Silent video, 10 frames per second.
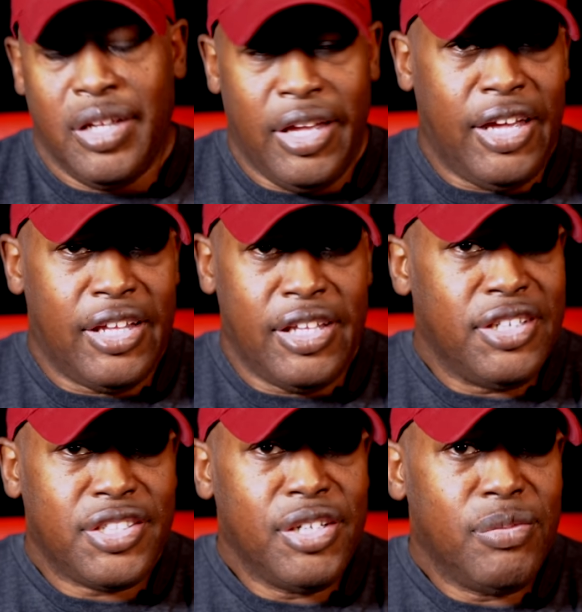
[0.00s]
And
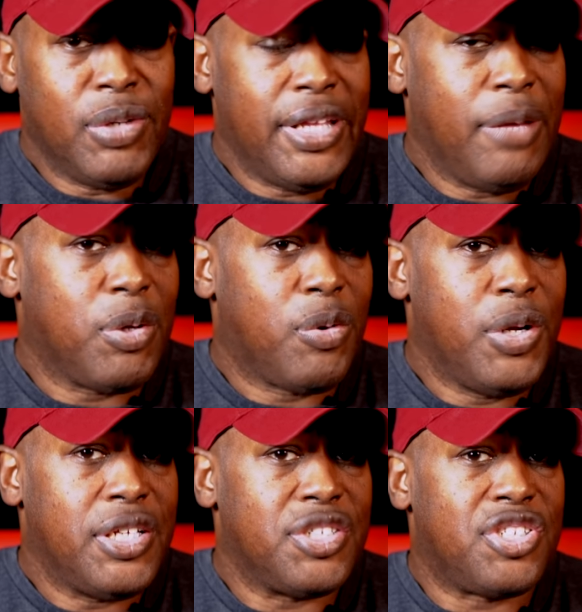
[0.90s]
he still wasn't able to
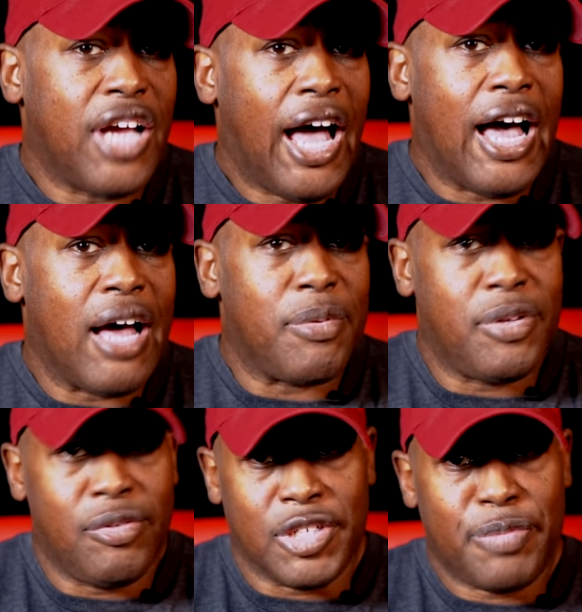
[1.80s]
quit his job
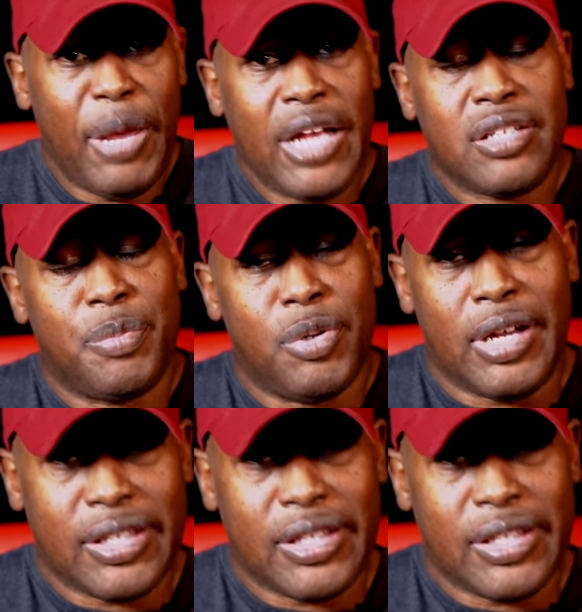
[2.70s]
respectable.